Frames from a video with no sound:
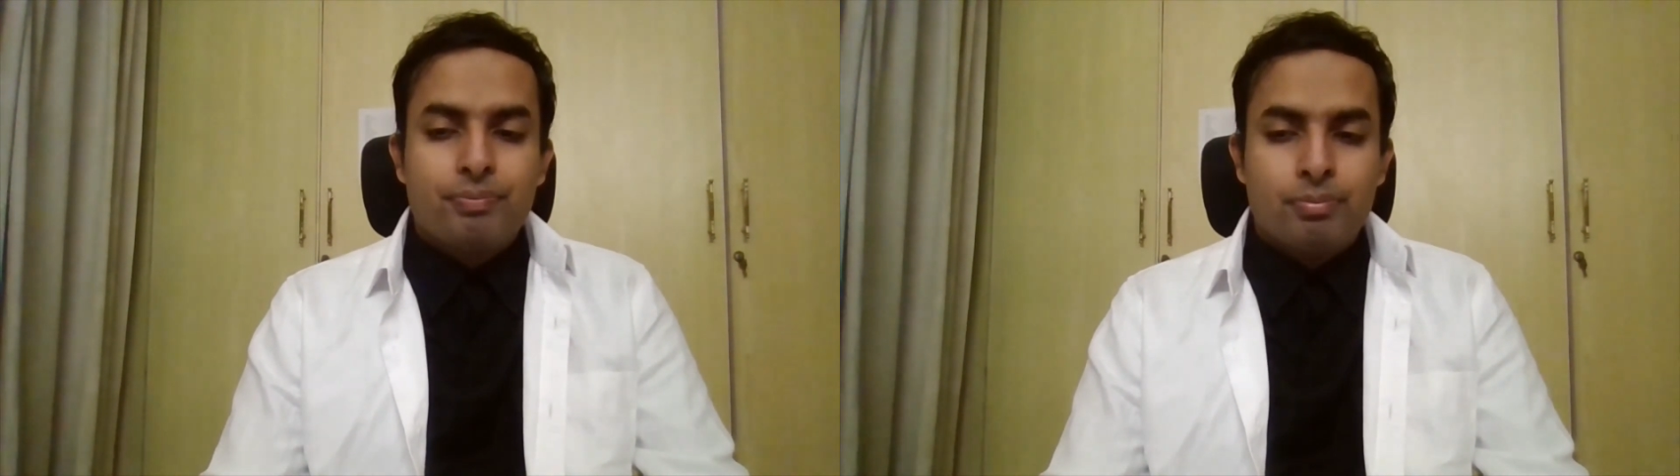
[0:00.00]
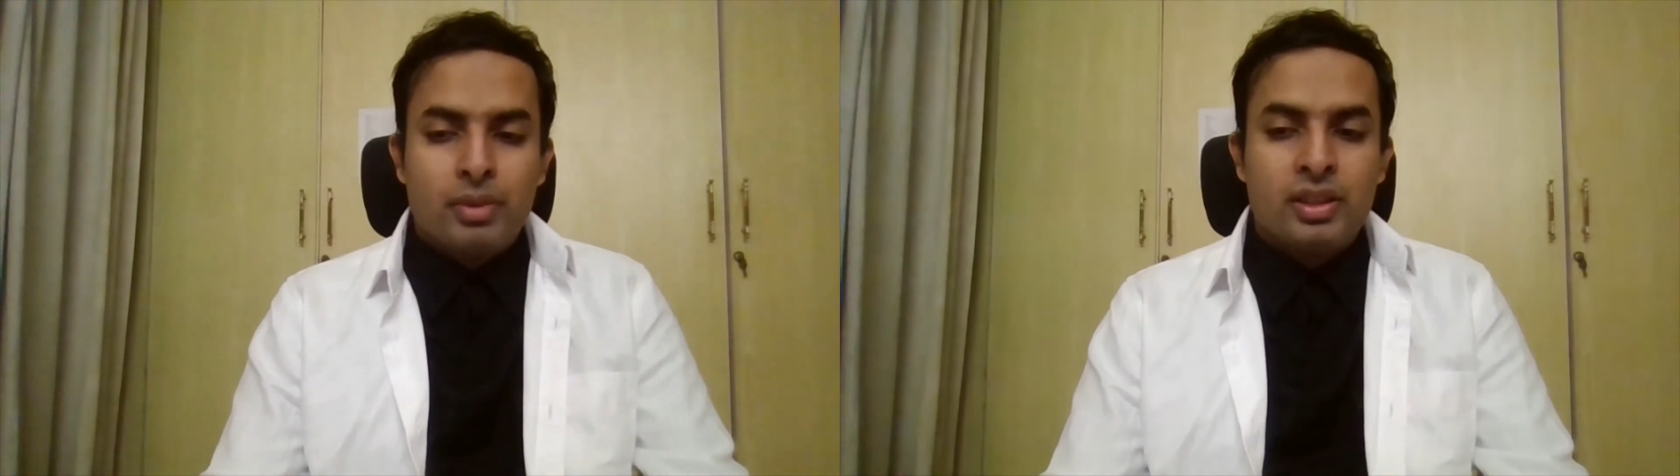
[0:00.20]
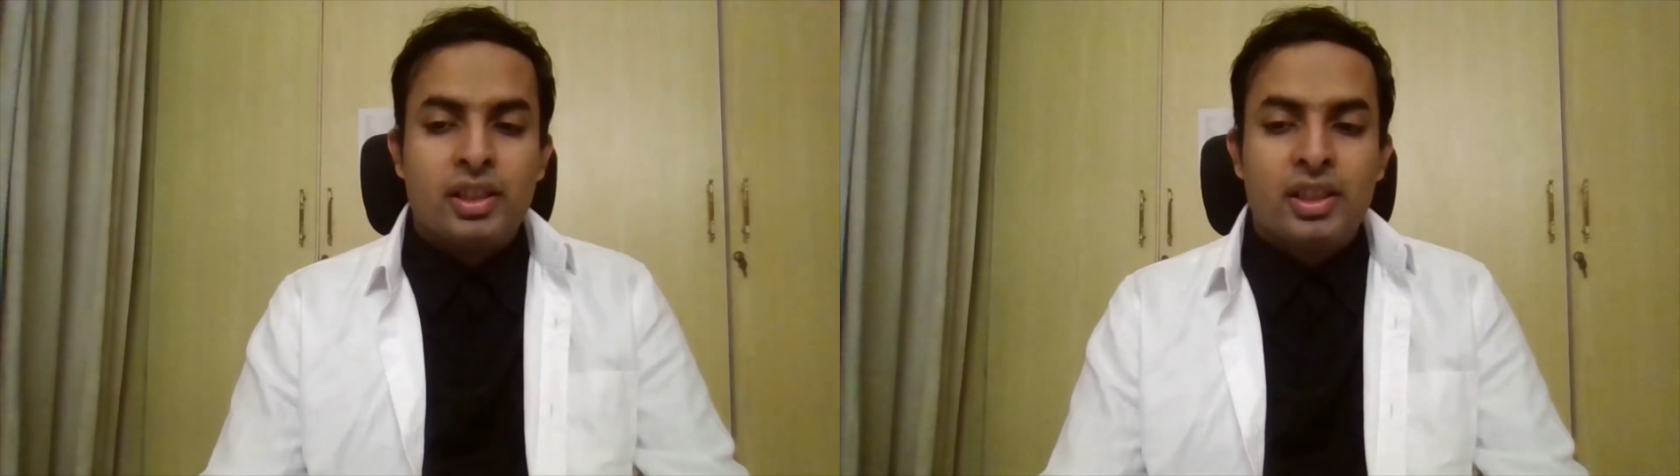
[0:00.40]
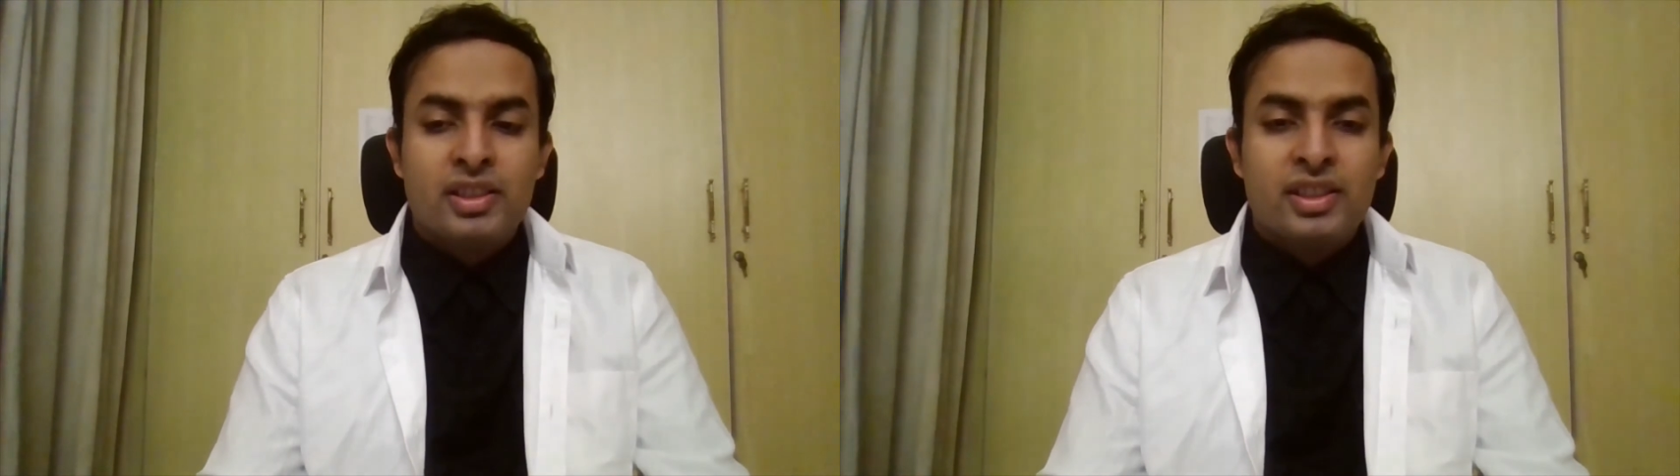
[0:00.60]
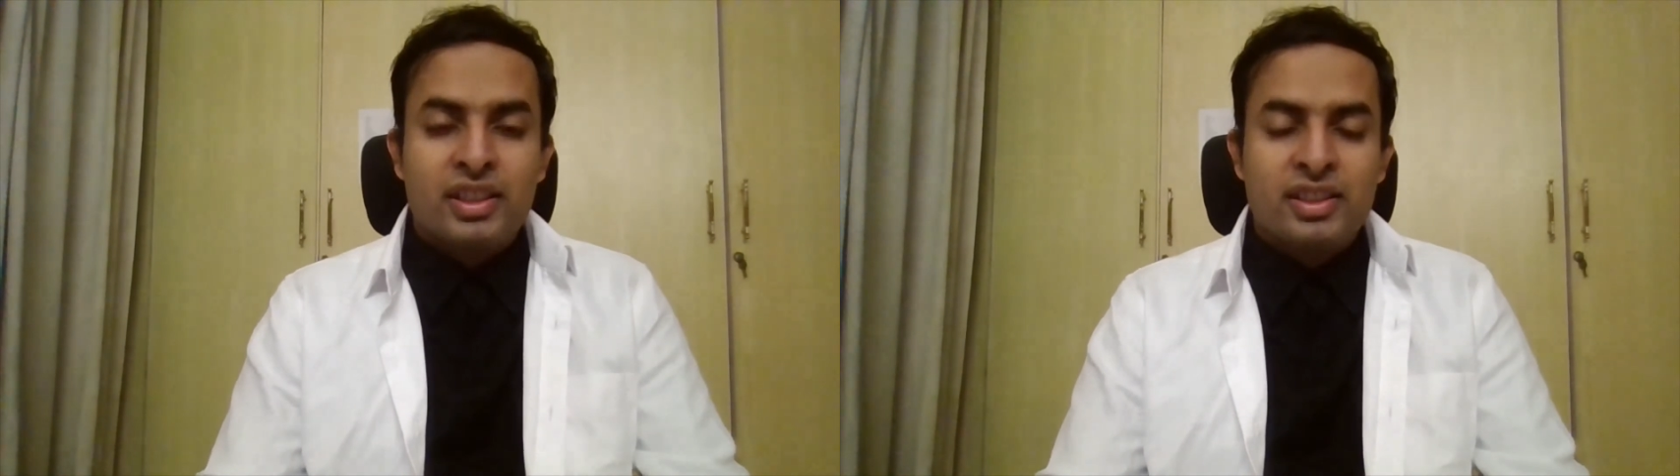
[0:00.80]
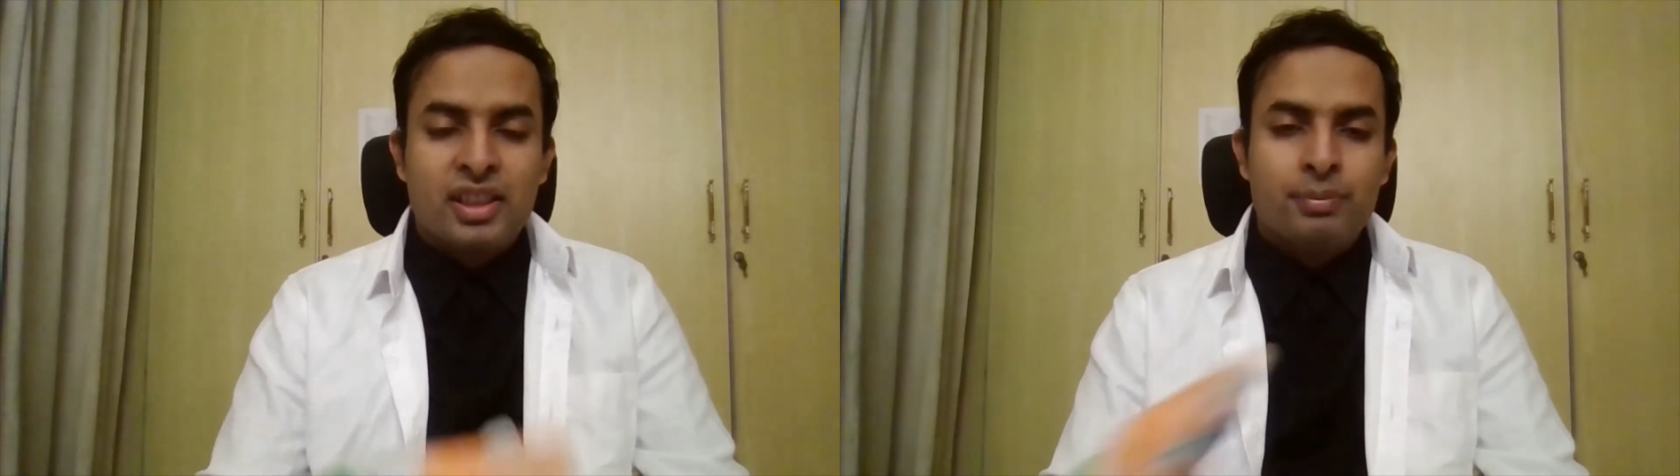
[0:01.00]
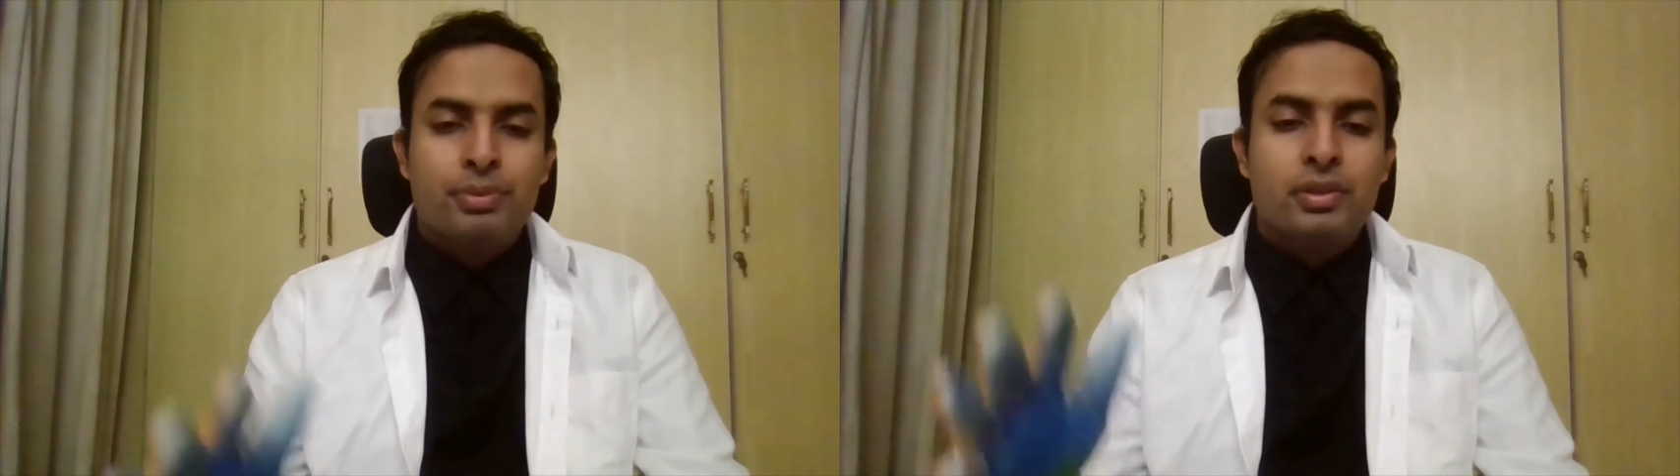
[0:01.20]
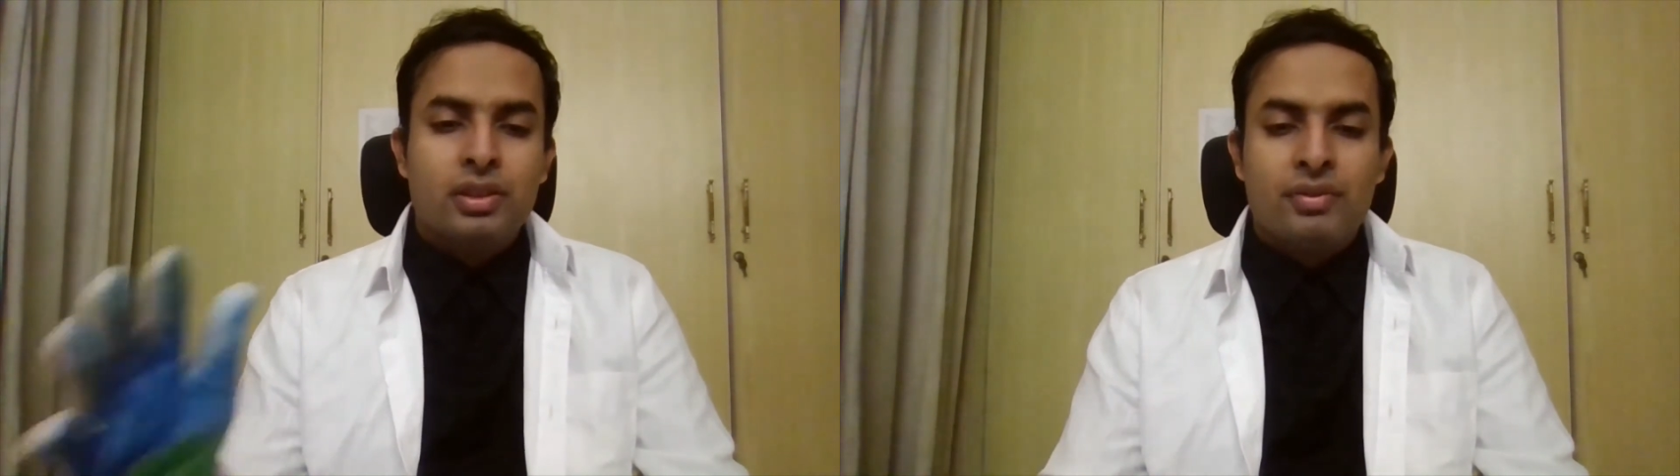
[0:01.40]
But it is an example